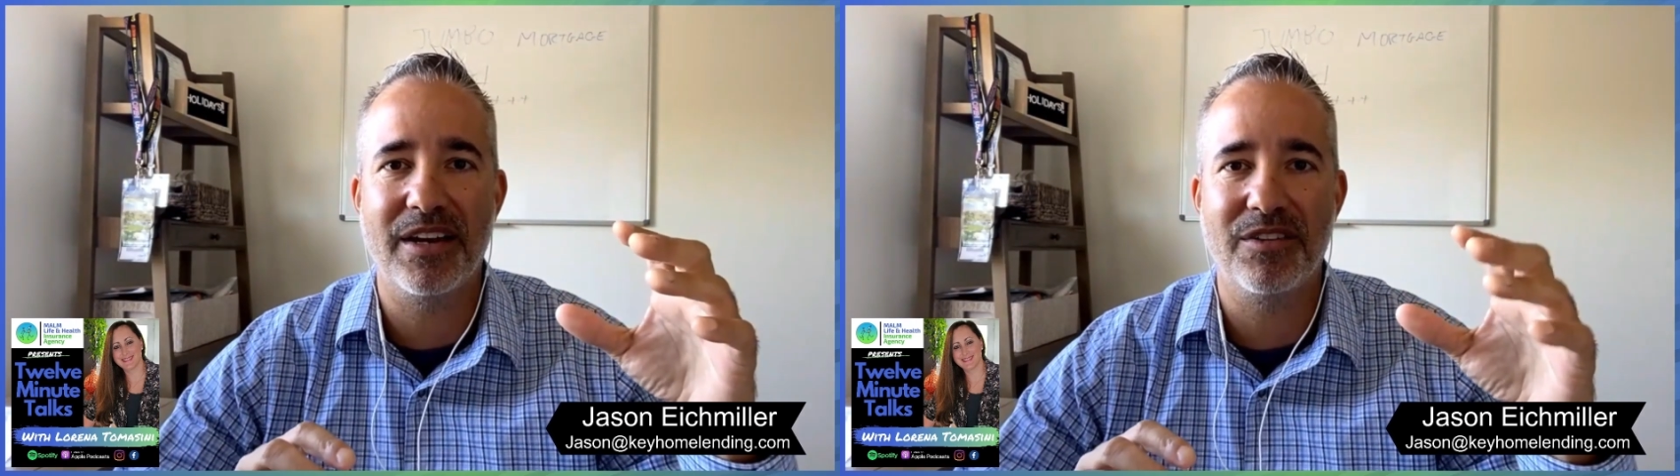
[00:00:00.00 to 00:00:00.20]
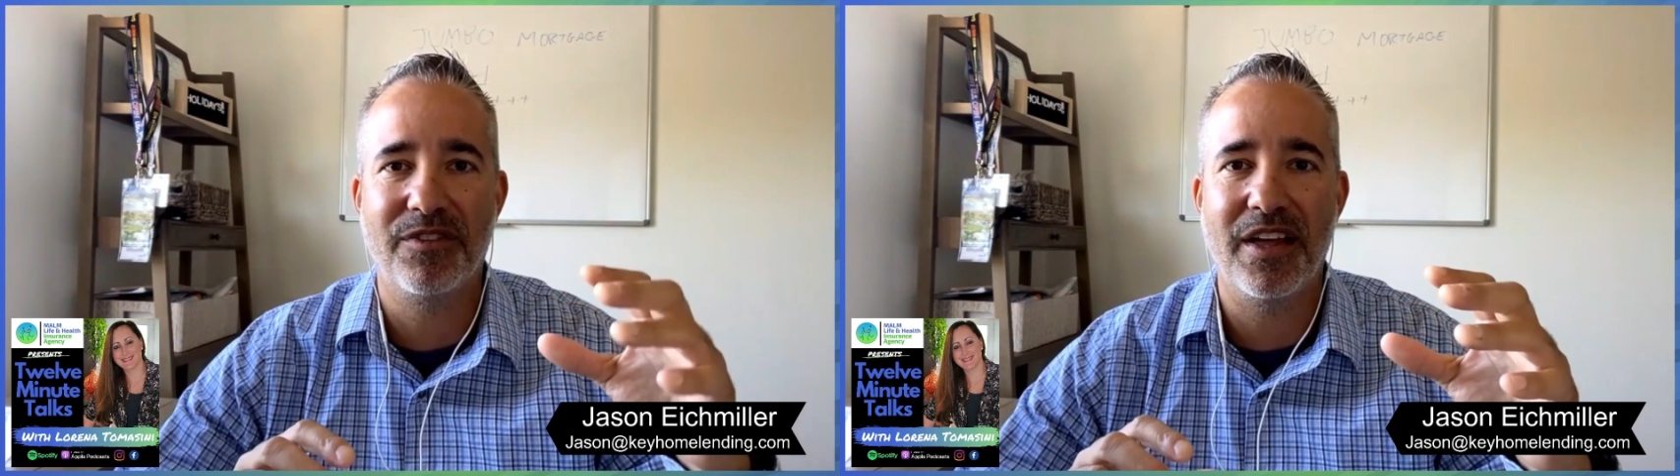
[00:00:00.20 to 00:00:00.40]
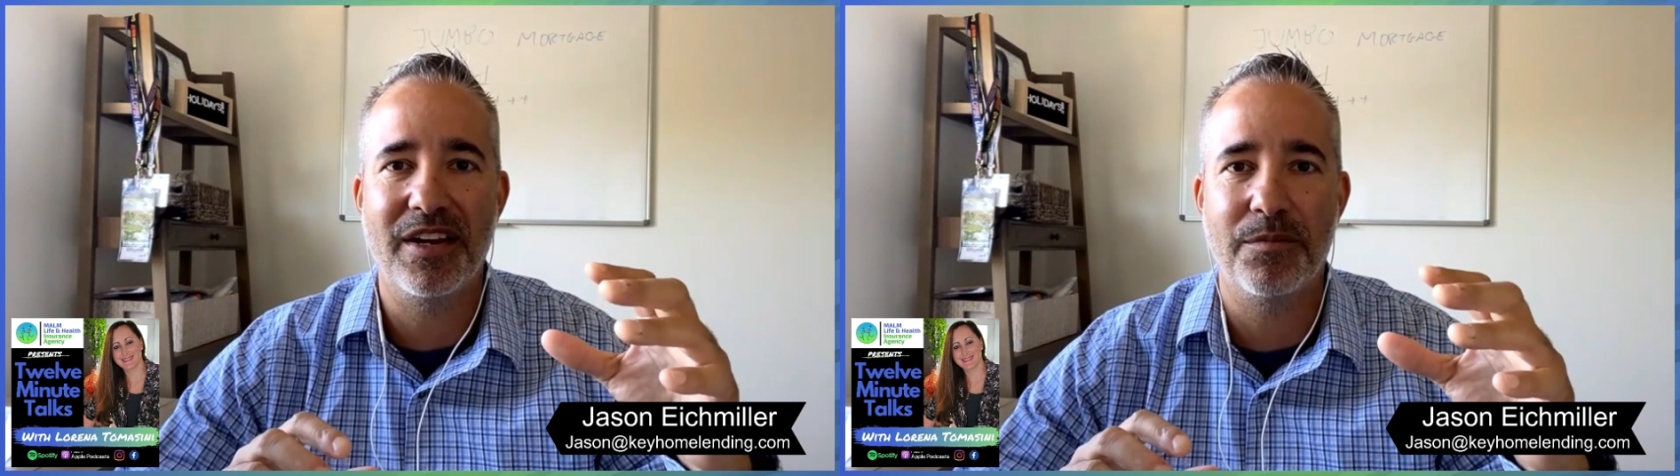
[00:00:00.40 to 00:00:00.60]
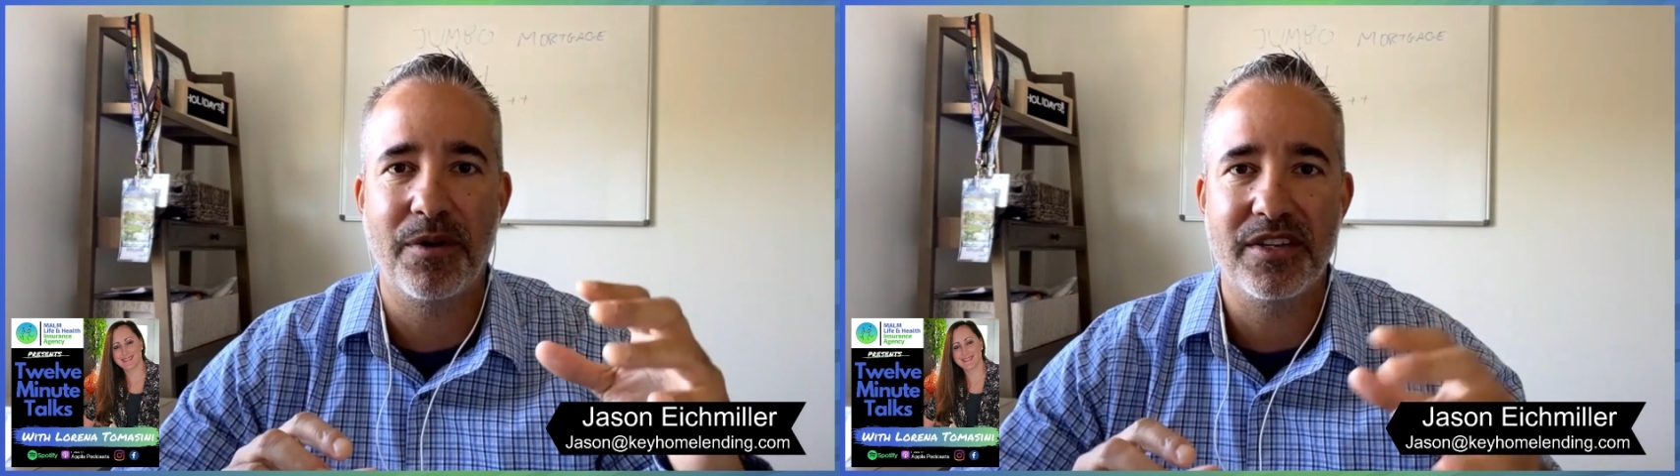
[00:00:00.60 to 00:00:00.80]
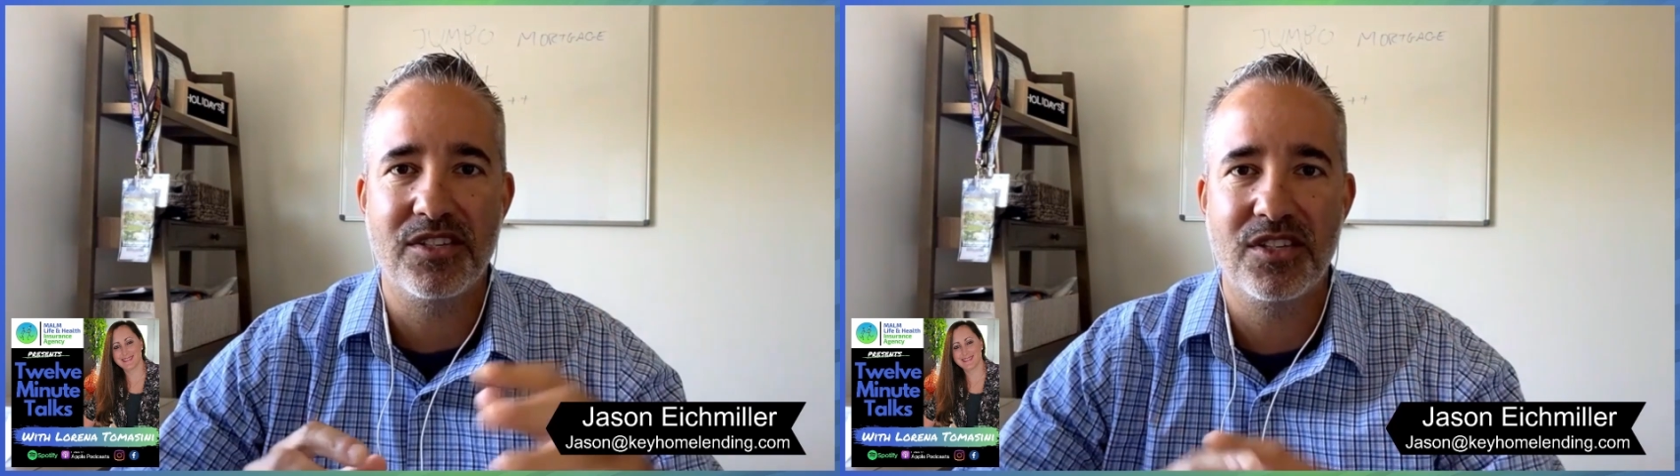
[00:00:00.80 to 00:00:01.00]
inflated
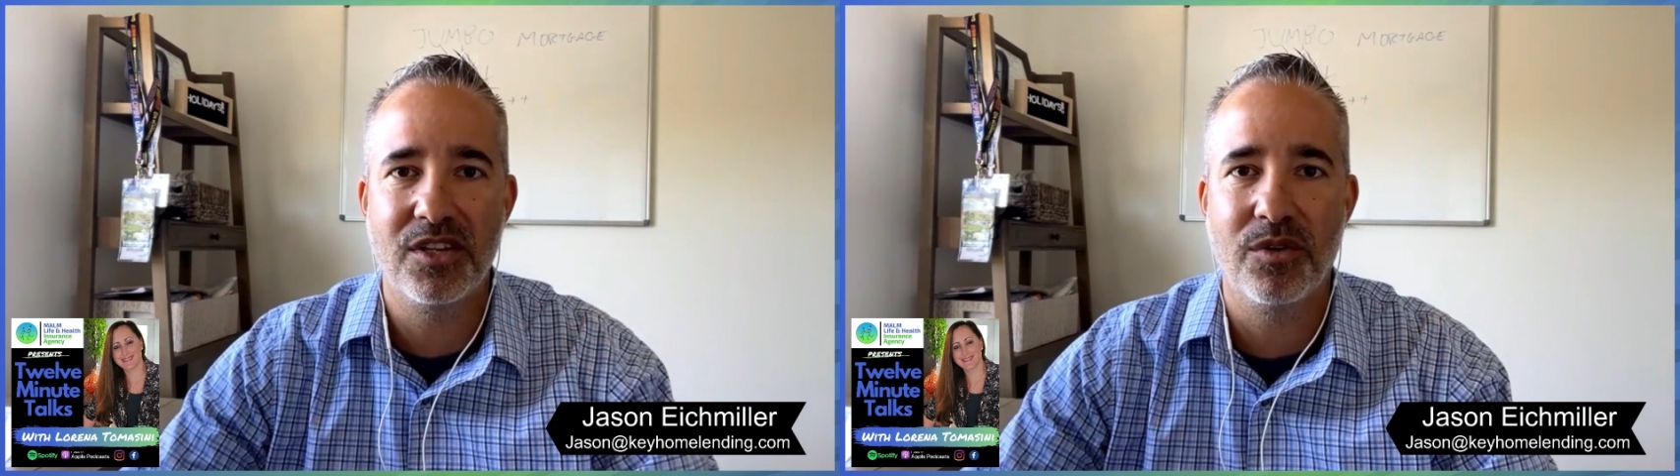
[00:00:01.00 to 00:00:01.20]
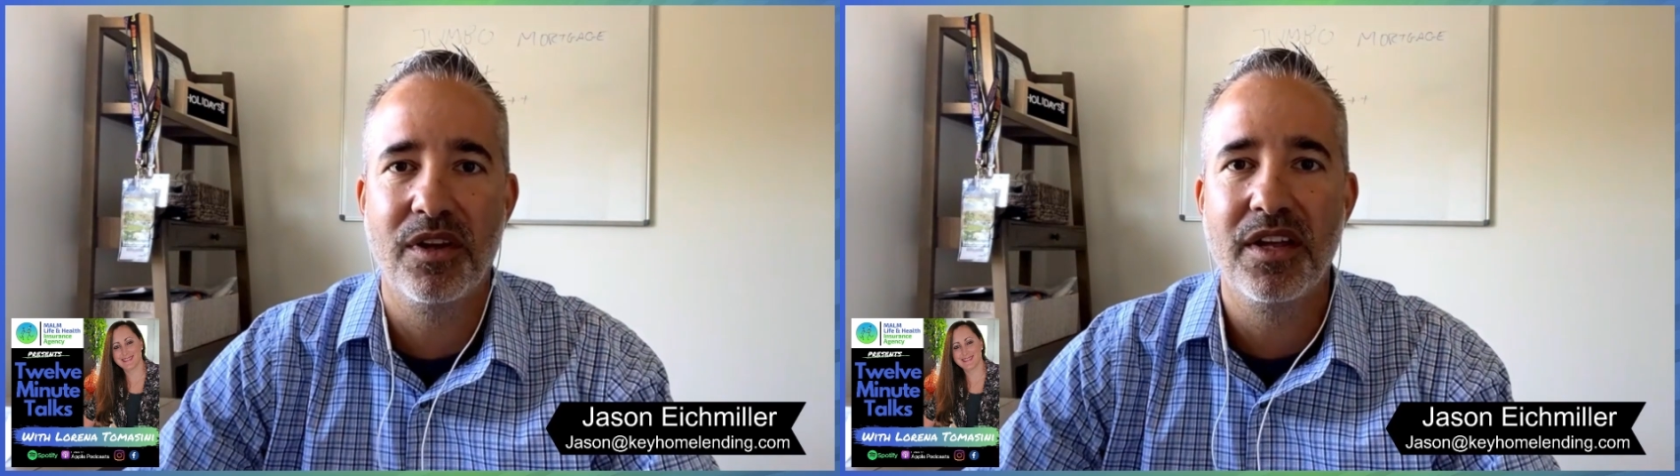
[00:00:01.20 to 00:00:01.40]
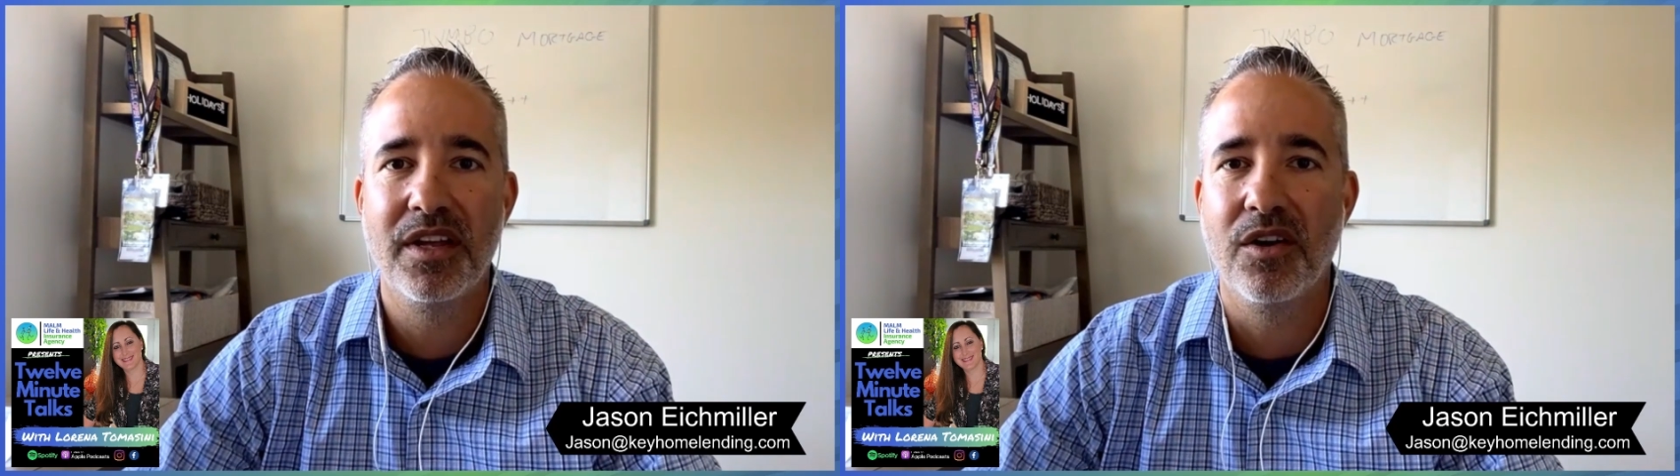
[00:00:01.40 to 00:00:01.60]
price too.